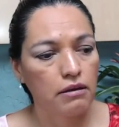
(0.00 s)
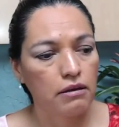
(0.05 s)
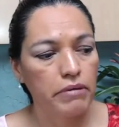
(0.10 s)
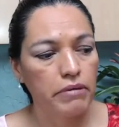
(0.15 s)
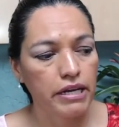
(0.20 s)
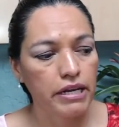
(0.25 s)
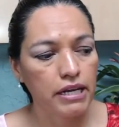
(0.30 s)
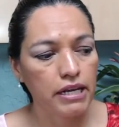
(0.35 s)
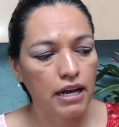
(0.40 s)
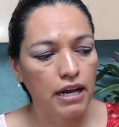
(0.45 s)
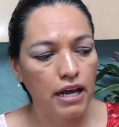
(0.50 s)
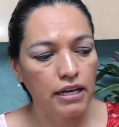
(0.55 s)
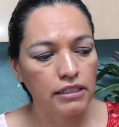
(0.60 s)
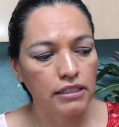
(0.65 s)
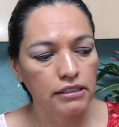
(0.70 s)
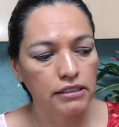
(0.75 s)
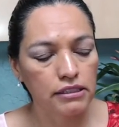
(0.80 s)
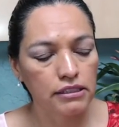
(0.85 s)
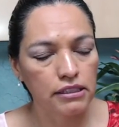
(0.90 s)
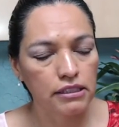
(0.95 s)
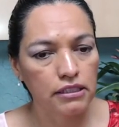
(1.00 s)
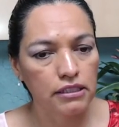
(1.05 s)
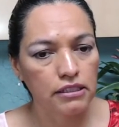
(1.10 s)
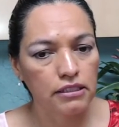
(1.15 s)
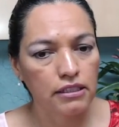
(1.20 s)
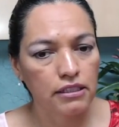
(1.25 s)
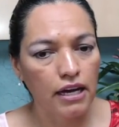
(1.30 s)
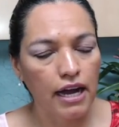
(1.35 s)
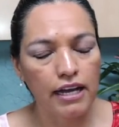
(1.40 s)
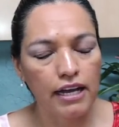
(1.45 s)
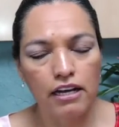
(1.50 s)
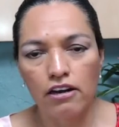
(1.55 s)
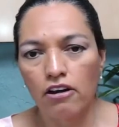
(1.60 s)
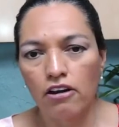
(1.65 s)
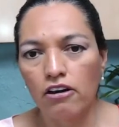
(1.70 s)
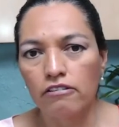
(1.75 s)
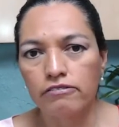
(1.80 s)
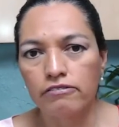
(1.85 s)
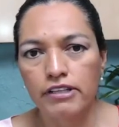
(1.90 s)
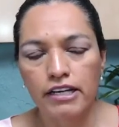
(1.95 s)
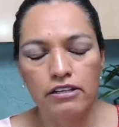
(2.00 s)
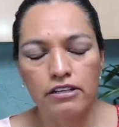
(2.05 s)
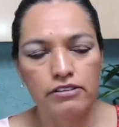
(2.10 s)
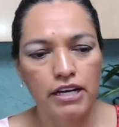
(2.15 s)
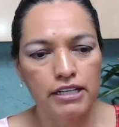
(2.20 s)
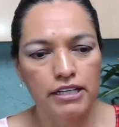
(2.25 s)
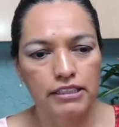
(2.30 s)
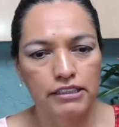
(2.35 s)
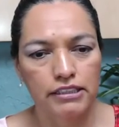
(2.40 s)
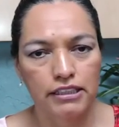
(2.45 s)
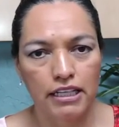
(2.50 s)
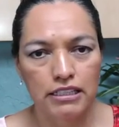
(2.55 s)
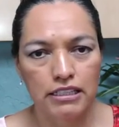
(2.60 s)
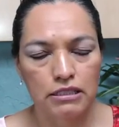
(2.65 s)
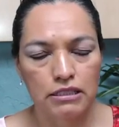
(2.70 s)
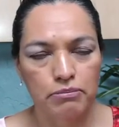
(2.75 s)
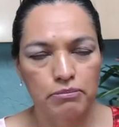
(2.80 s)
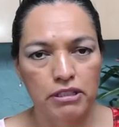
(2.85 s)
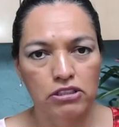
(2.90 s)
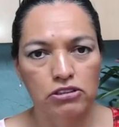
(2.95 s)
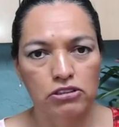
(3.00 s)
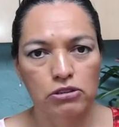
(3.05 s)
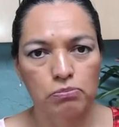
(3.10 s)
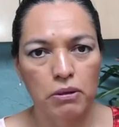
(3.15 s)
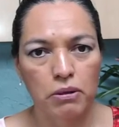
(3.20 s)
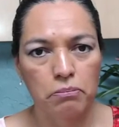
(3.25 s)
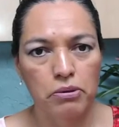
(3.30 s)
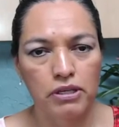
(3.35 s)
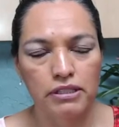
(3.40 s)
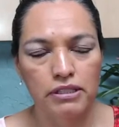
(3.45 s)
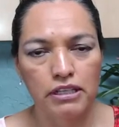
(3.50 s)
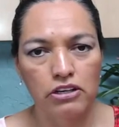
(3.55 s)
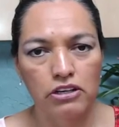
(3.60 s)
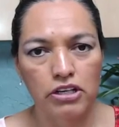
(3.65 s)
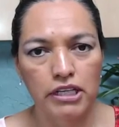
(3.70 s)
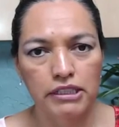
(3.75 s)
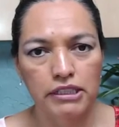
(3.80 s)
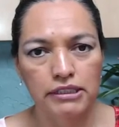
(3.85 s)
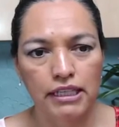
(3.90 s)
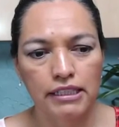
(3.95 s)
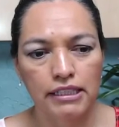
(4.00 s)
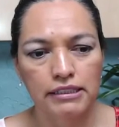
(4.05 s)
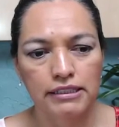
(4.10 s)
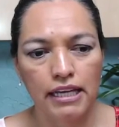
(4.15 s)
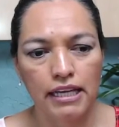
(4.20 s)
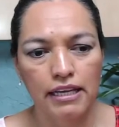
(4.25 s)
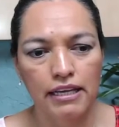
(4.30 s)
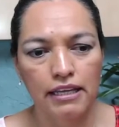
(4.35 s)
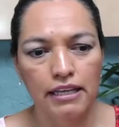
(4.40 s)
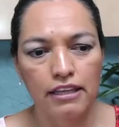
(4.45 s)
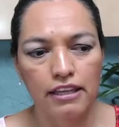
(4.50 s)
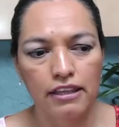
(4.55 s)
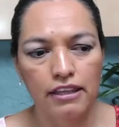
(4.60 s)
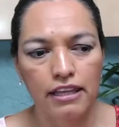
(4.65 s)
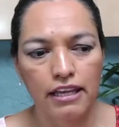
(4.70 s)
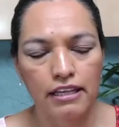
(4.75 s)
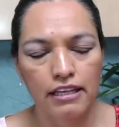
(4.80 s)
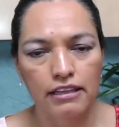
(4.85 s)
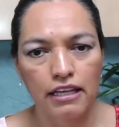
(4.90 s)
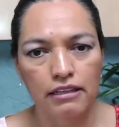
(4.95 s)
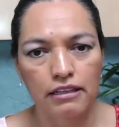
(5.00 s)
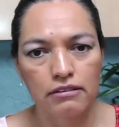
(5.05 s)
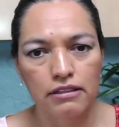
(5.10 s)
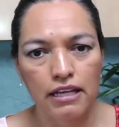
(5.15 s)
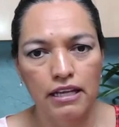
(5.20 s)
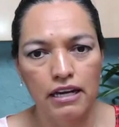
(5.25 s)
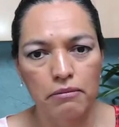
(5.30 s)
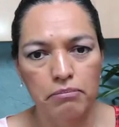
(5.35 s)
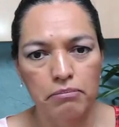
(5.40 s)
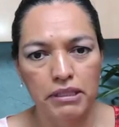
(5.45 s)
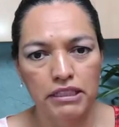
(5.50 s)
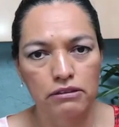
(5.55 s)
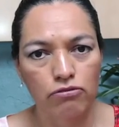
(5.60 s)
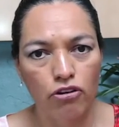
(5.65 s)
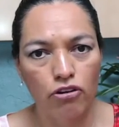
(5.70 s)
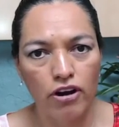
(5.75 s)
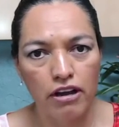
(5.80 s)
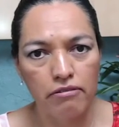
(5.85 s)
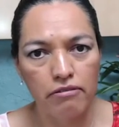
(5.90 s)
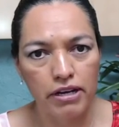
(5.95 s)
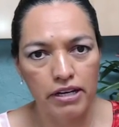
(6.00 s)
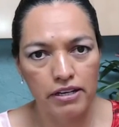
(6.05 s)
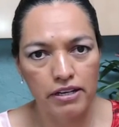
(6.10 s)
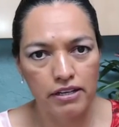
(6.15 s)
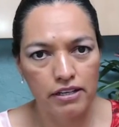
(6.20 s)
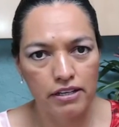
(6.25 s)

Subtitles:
Many clients I love the United States because people in the United States, they can think that therapy is forever.